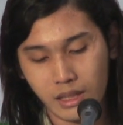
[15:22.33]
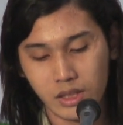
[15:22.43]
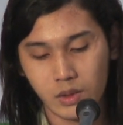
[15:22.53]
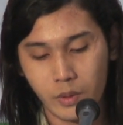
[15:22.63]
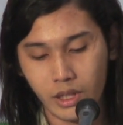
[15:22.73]

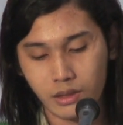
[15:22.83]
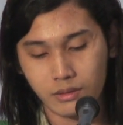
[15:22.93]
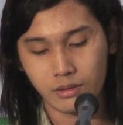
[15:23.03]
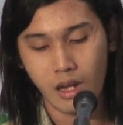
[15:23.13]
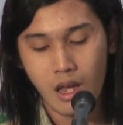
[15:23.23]
and
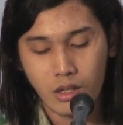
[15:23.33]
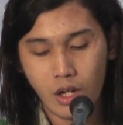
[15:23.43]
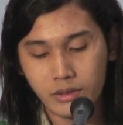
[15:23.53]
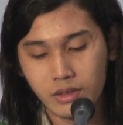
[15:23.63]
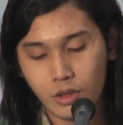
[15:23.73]
streets
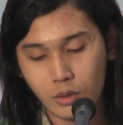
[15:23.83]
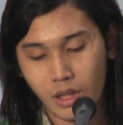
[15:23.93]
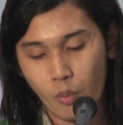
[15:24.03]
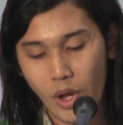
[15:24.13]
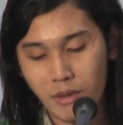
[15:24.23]
constitute
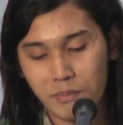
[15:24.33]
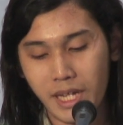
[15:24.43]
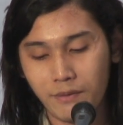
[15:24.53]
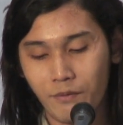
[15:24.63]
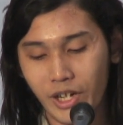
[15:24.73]
a
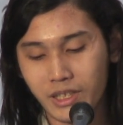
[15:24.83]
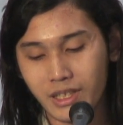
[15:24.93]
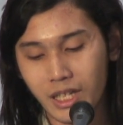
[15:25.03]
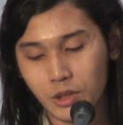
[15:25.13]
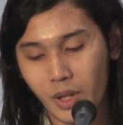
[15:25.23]
well-planned
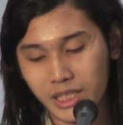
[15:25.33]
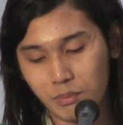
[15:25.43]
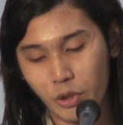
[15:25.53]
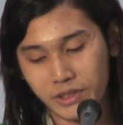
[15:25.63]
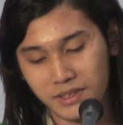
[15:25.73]
vertical
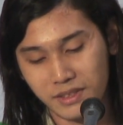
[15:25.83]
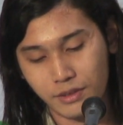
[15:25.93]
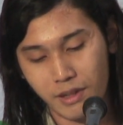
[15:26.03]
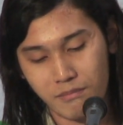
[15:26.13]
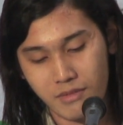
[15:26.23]
transport
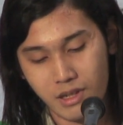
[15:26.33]
system.